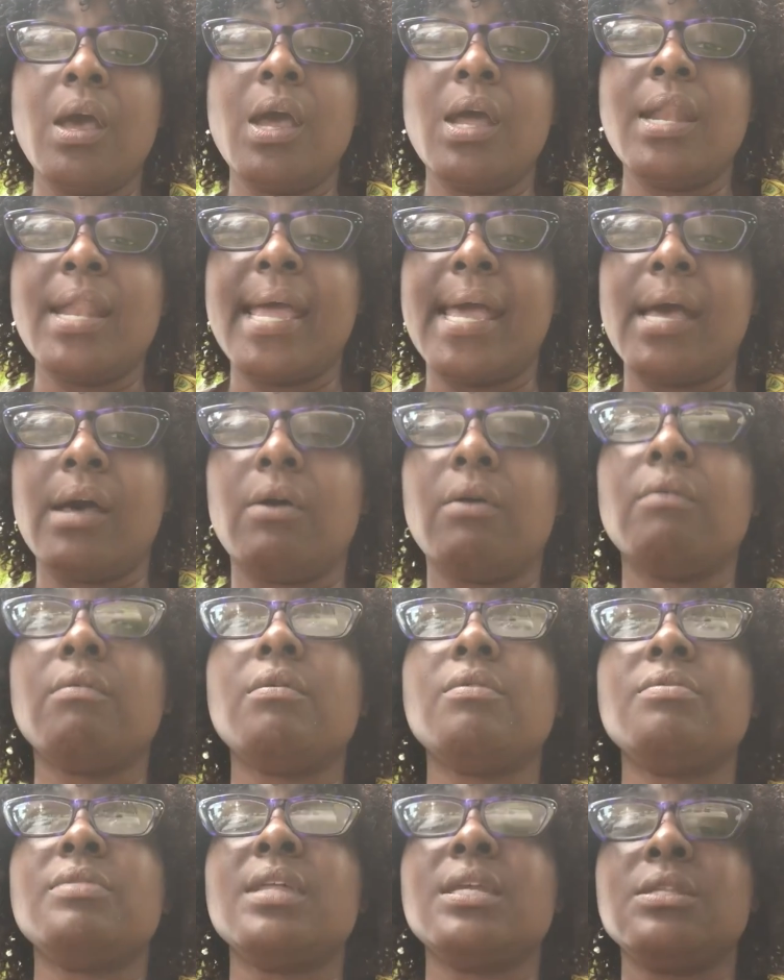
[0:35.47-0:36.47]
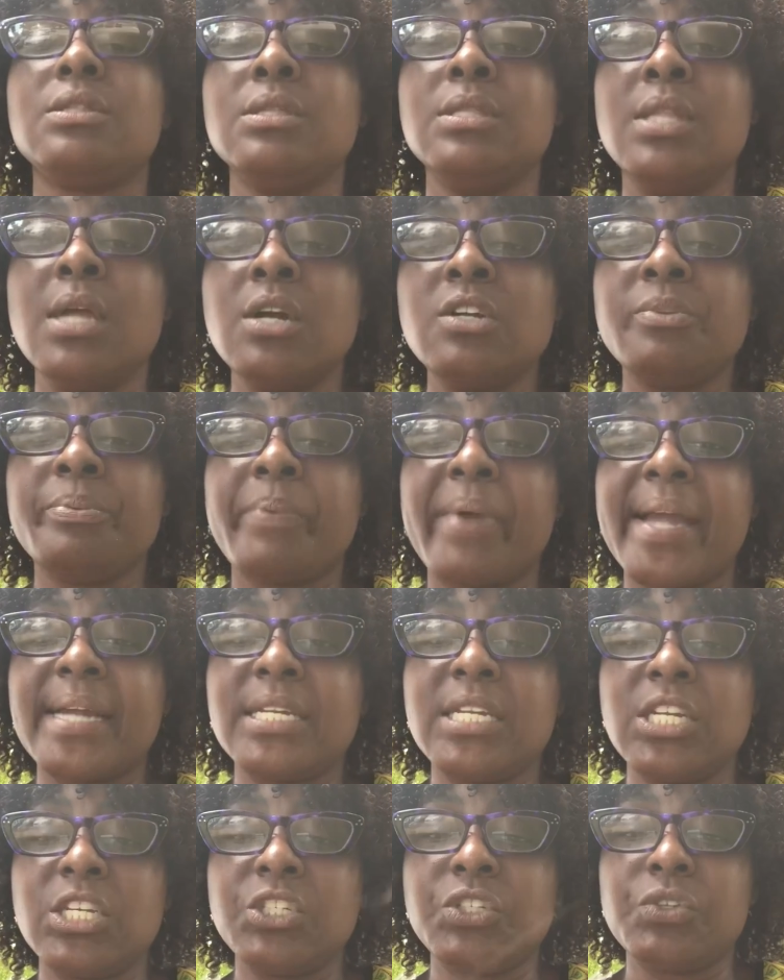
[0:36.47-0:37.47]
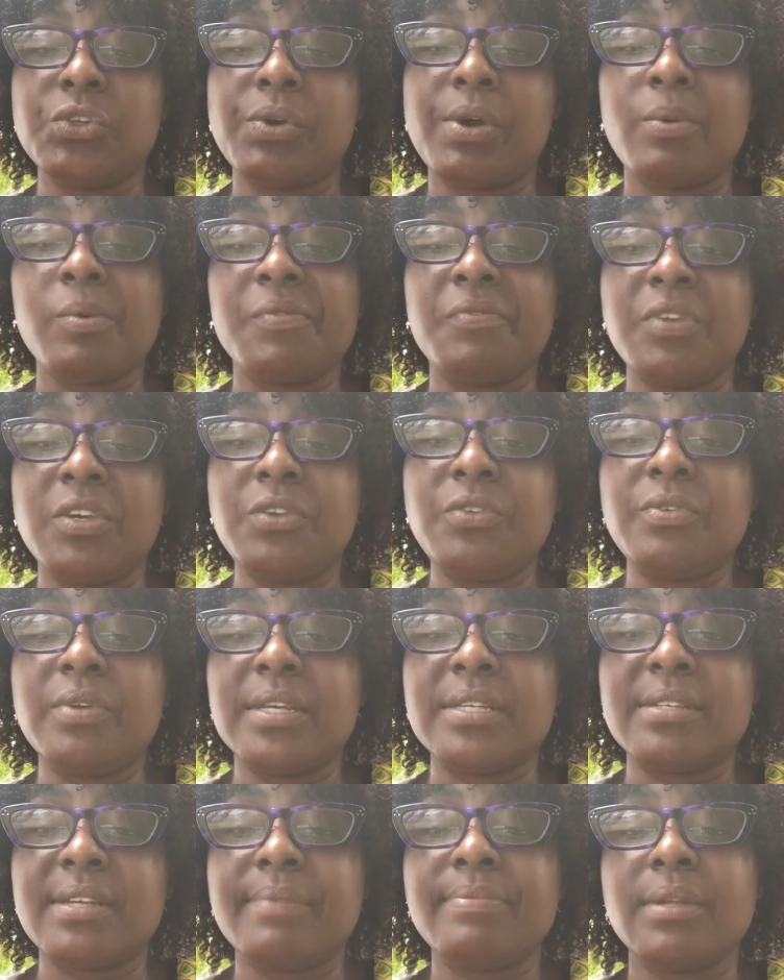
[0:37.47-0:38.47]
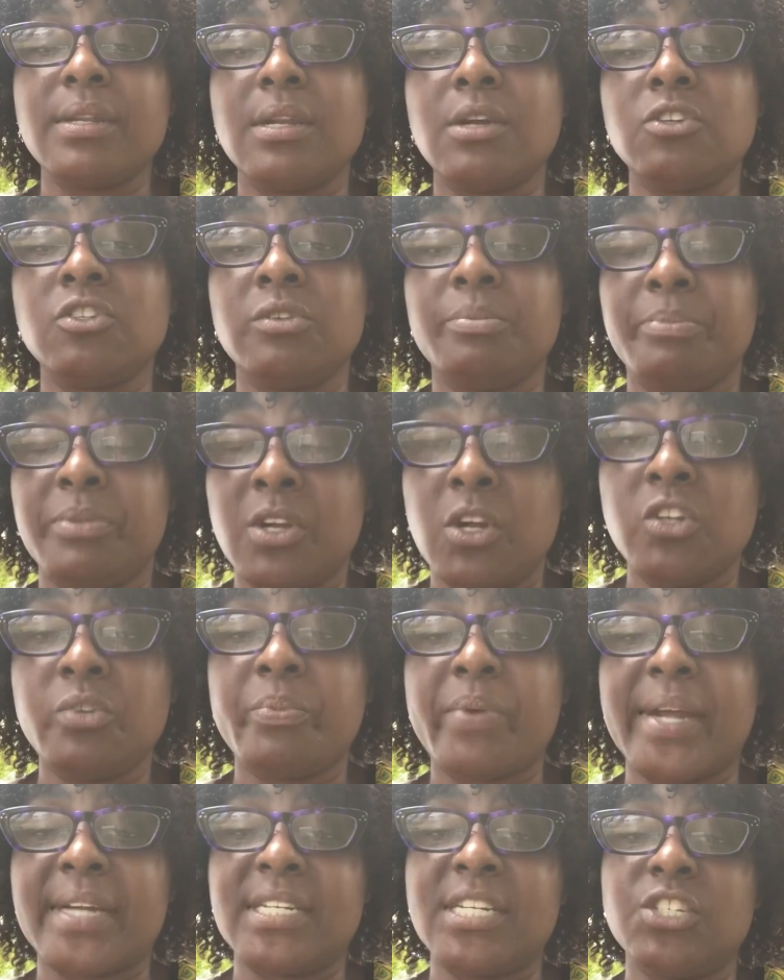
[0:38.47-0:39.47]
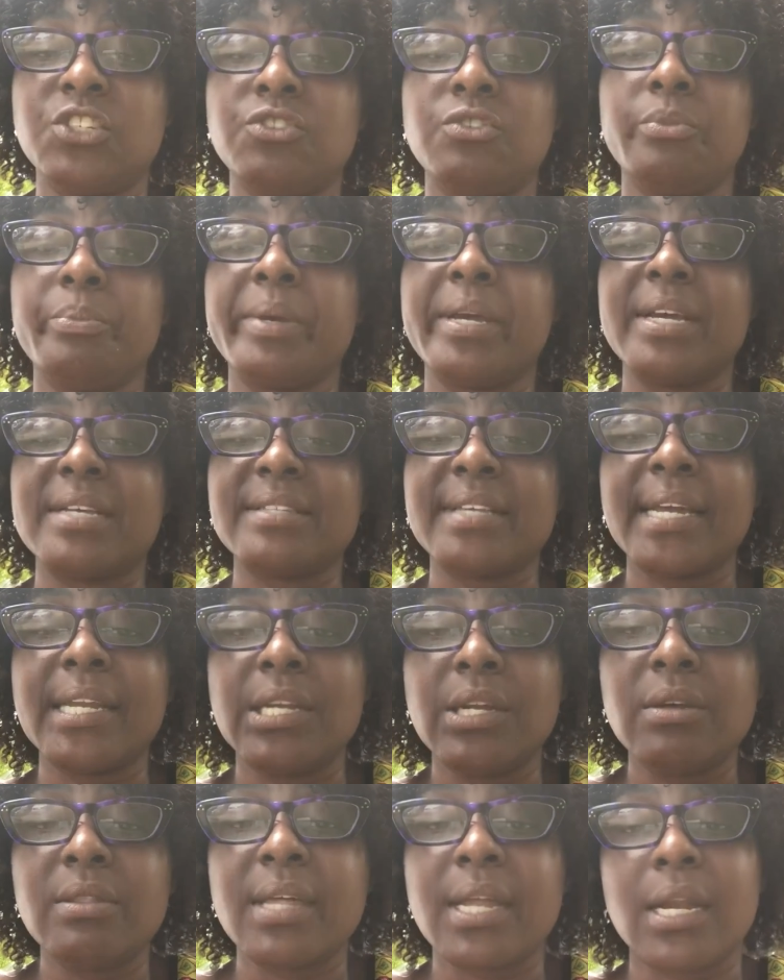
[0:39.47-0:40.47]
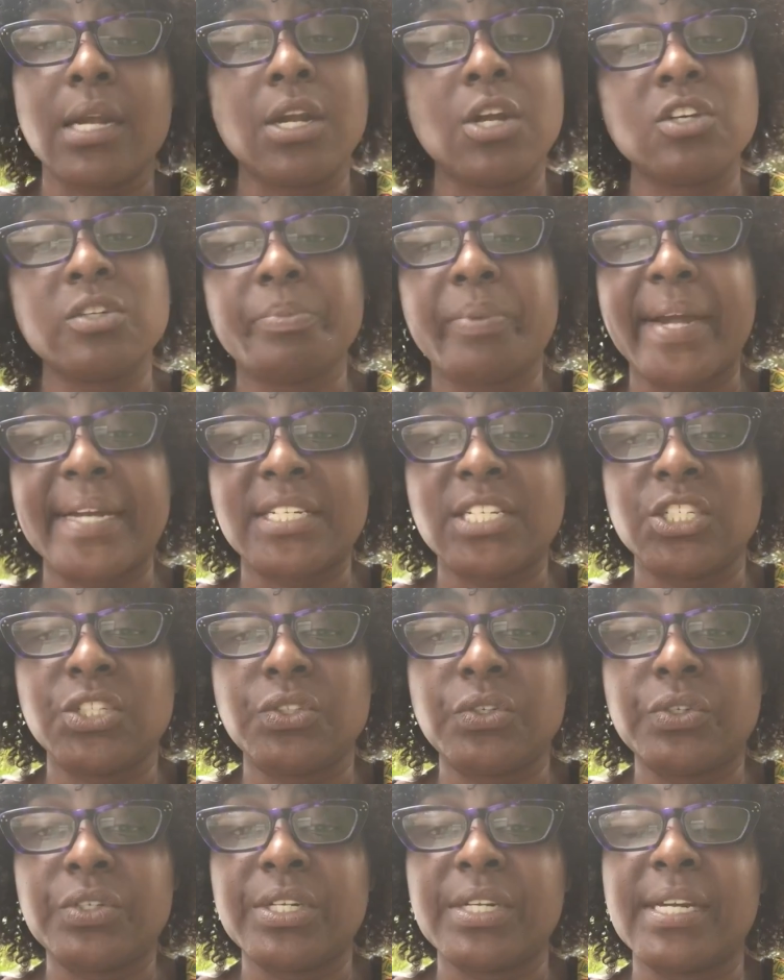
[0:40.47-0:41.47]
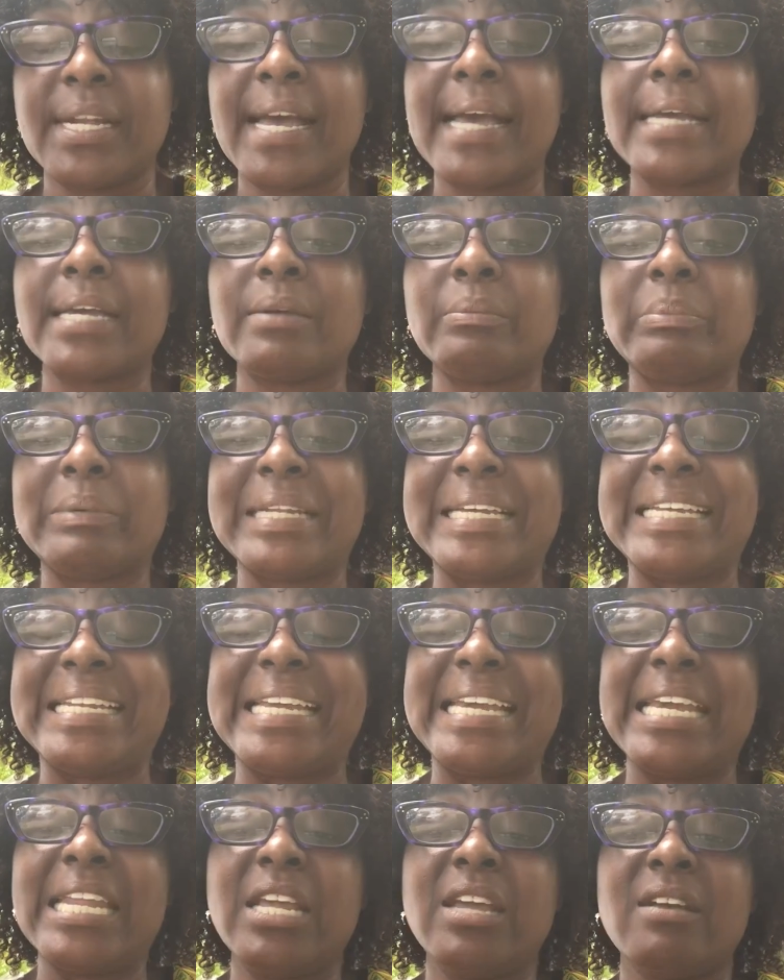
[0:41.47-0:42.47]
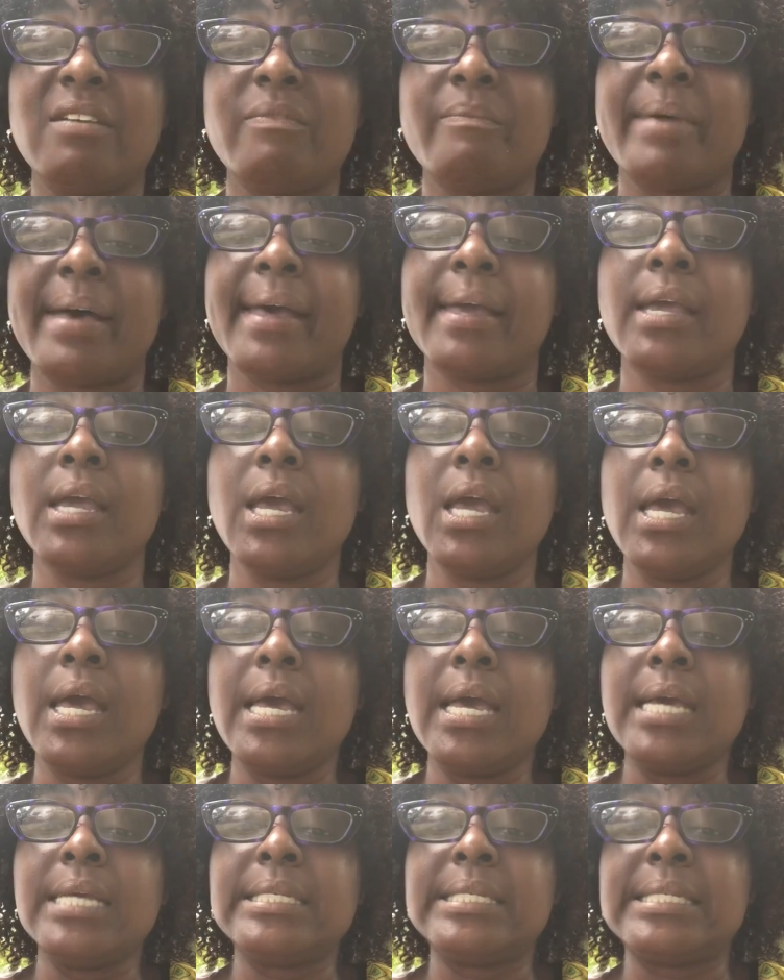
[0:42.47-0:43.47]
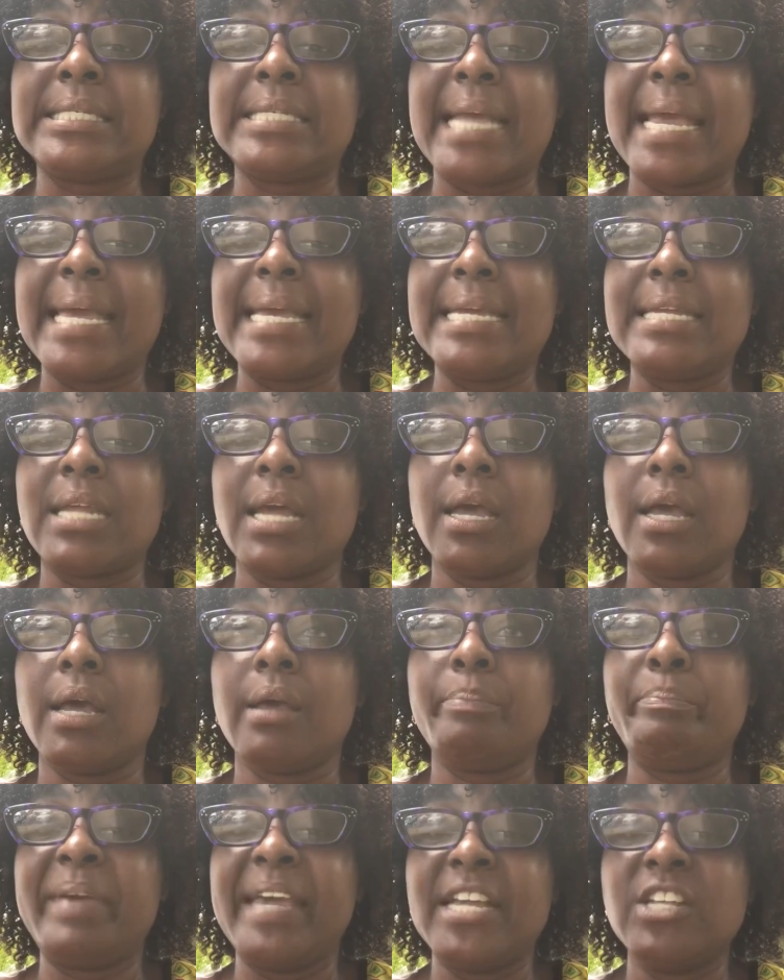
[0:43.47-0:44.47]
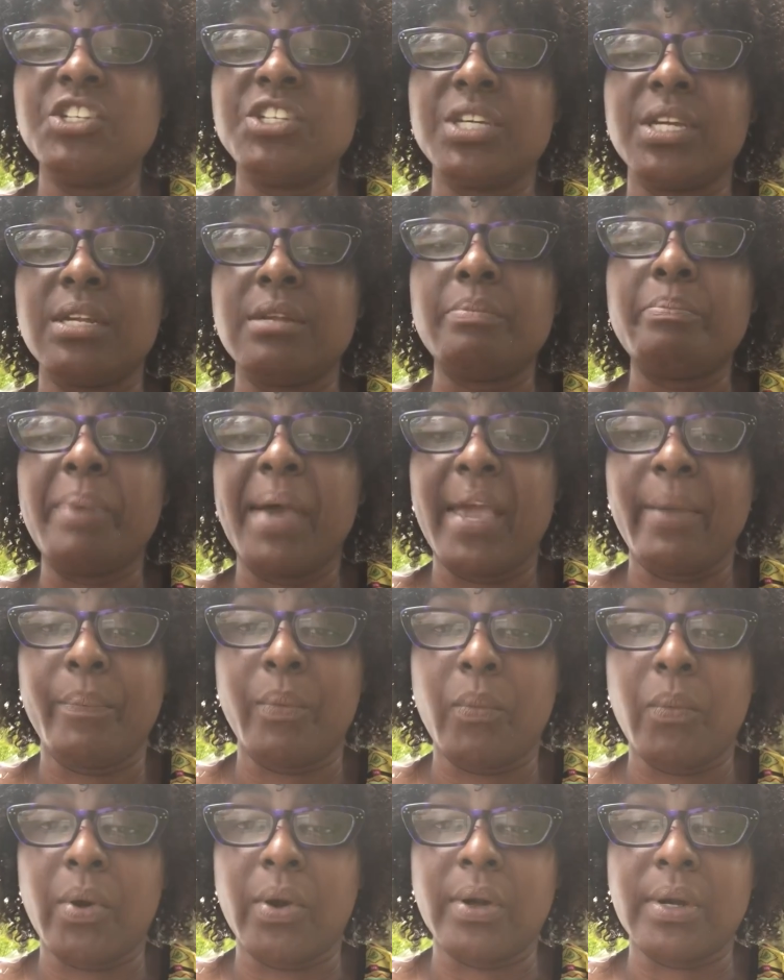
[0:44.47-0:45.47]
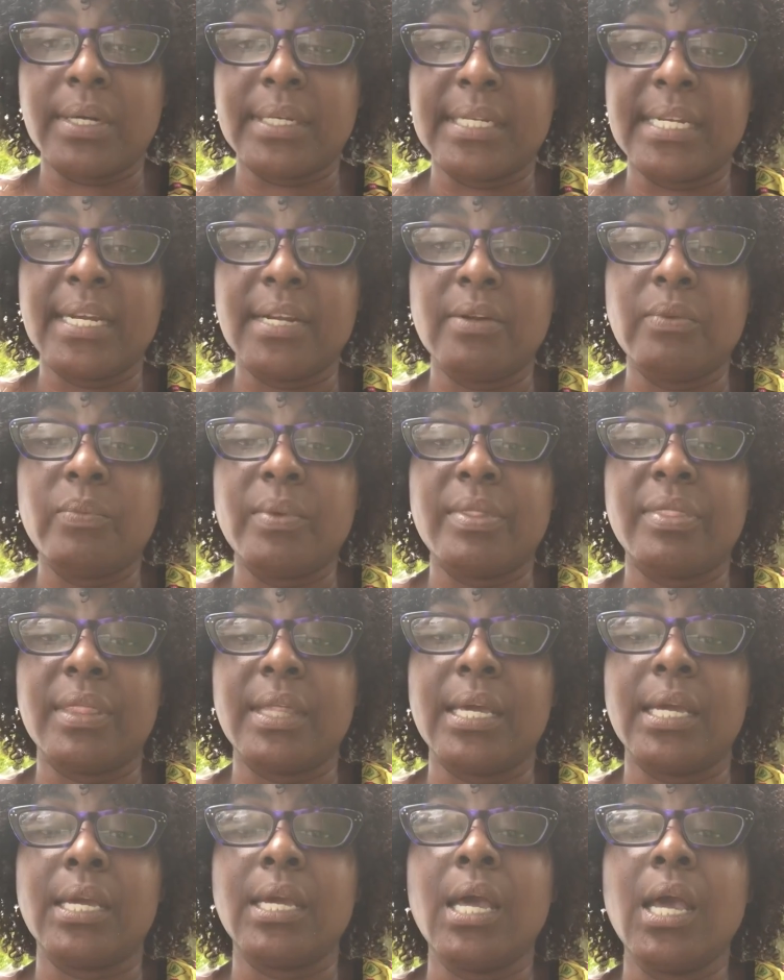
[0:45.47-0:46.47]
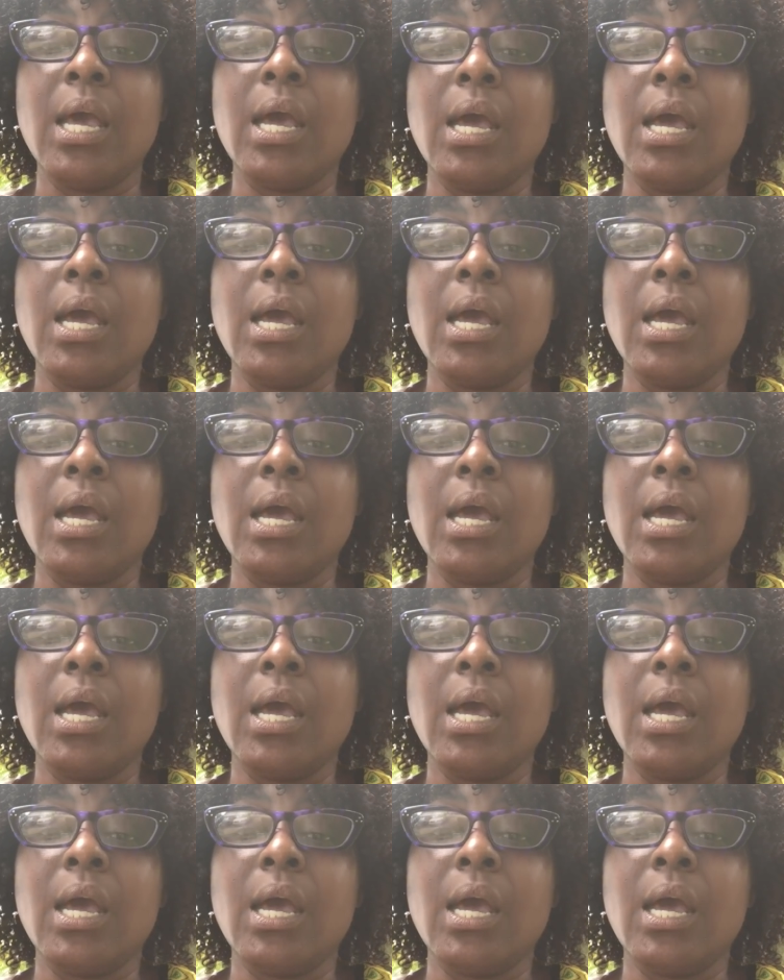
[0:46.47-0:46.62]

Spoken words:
Now, the nurse practitioner, I refused to accept the nurse practitioner because I knew that a nurse practitioner could not complete any of my state pension paperwork dealing with the